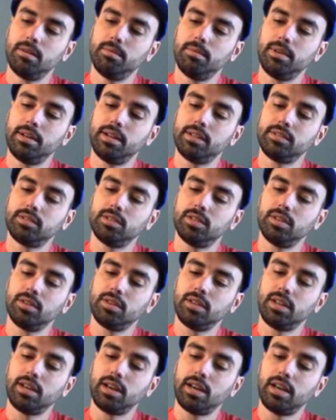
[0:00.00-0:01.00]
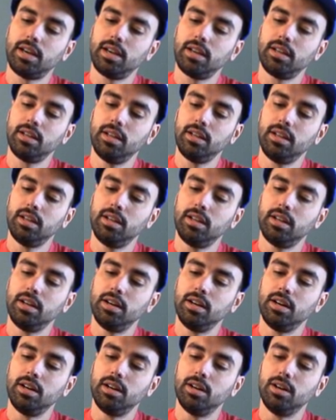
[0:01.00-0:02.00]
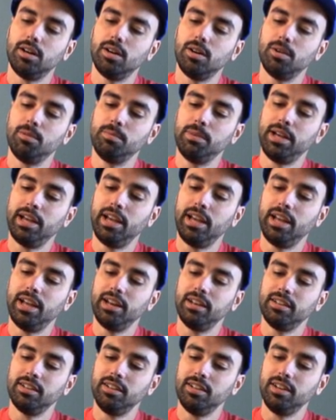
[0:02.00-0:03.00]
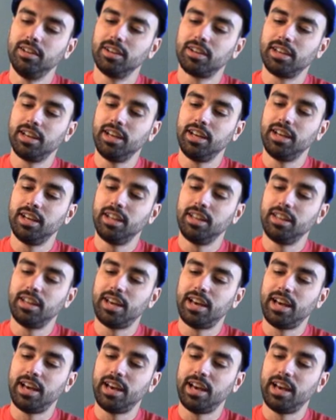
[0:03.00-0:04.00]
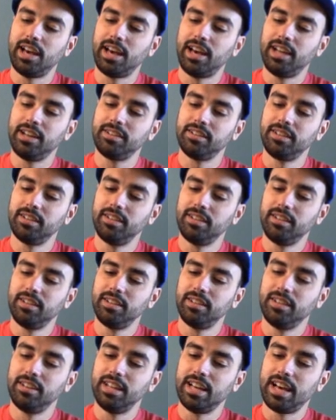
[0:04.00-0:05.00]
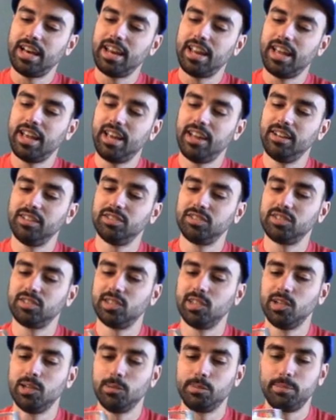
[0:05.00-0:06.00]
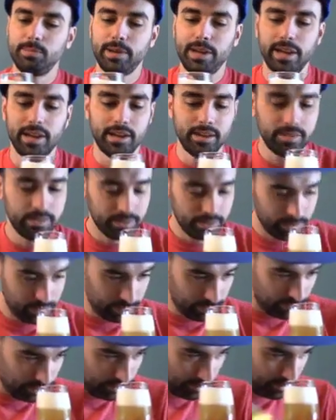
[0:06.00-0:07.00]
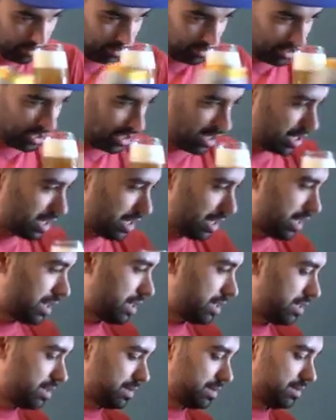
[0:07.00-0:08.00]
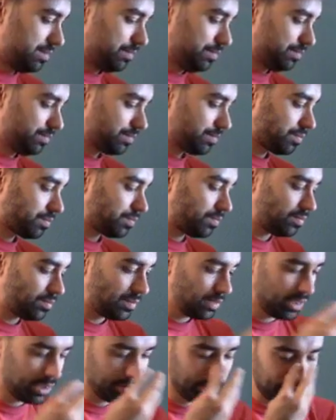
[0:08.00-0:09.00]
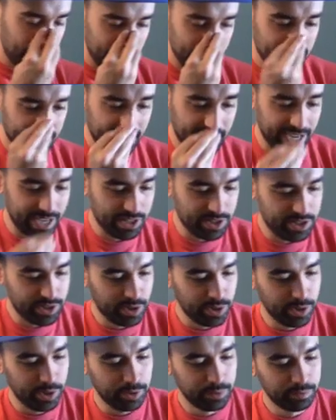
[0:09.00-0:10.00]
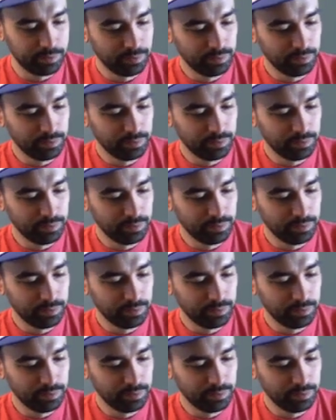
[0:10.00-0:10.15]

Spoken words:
That's okay. Oh, man, look at that. That head is soap, man. Ugh. Smells like it, too.